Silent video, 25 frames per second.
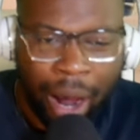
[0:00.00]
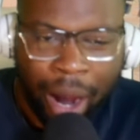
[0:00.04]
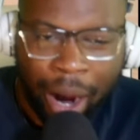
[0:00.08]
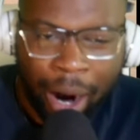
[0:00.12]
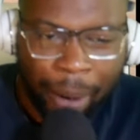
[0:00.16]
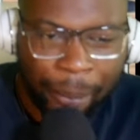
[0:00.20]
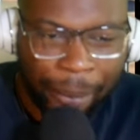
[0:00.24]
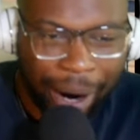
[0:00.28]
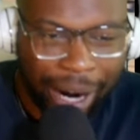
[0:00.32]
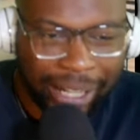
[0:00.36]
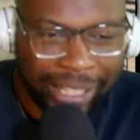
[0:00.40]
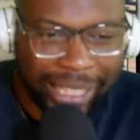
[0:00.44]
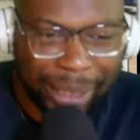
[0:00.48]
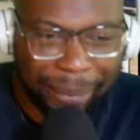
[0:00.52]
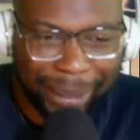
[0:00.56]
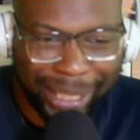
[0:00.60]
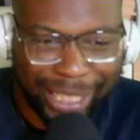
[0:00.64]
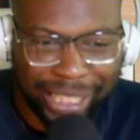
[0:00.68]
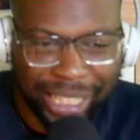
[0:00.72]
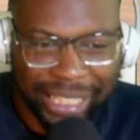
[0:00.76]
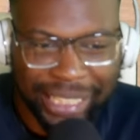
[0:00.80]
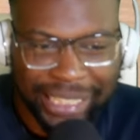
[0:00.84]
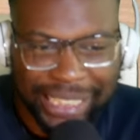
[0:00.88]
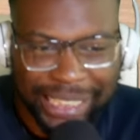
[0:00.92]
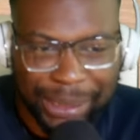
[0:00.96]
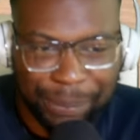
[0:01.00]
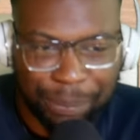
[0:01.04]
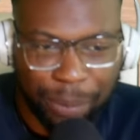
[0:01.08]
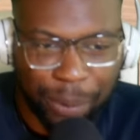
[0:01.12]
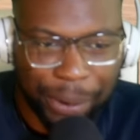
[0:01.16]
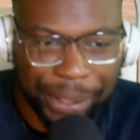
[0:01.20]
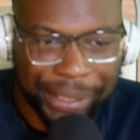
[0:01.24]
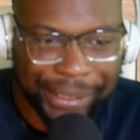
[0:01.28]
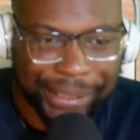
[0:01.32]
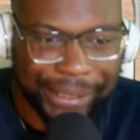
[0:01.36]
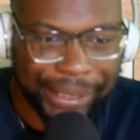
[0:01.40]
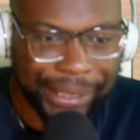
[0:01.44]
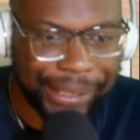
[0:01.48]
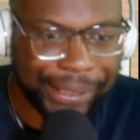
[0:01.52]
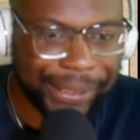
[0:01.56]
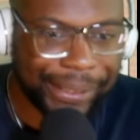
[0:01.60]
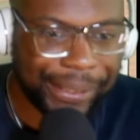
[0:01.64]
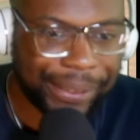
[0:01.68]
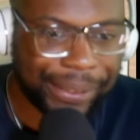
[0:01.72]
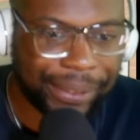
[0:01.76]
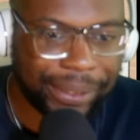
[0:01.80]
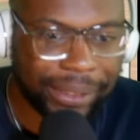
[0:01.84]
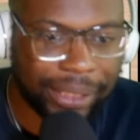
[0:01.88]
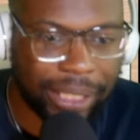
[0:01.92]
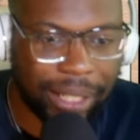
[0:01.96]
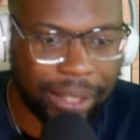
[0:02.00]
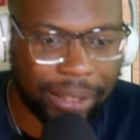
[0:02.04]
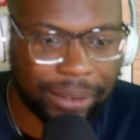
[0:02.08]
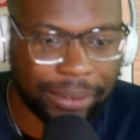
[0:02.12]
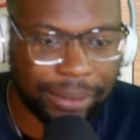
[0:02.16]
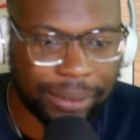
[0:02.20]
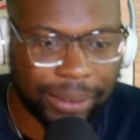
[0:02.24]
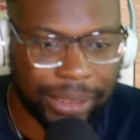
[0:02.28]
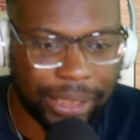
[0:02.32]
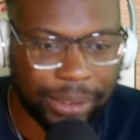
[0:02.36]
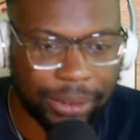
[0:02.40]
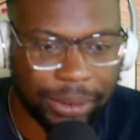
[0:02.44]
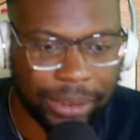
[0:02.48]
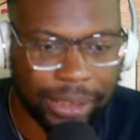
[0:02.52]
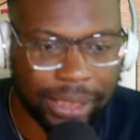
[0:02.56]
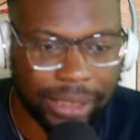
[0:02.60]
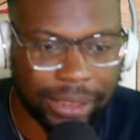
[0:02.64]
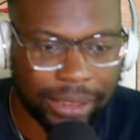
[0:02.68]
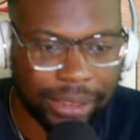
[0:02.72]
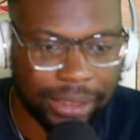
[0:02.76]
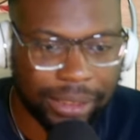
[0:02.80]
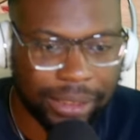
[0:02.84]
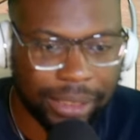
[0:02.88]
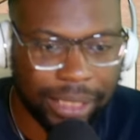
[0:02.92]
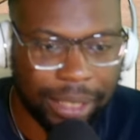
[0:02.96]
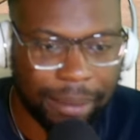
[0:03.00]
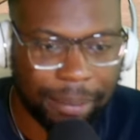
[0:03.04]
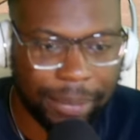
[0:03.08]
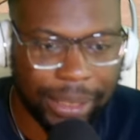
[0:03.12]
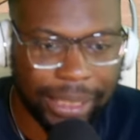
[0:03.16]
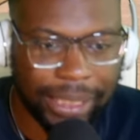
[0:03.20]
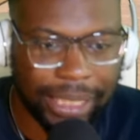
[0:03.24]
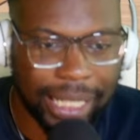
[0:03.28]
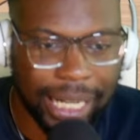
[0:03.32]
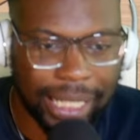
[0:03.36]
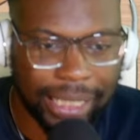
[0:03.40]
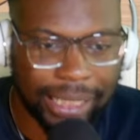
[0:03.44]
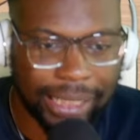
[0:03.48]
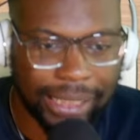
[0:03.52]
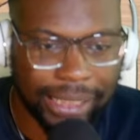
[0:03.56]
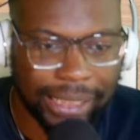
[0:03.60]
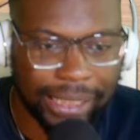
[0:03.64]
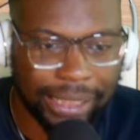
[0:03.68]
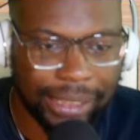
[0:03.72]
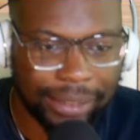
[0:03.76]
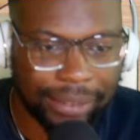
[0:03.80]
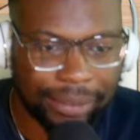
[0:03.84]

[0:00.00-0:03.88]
Bro, you need to be cooking these boys. Oh, interesting. And B got it easy.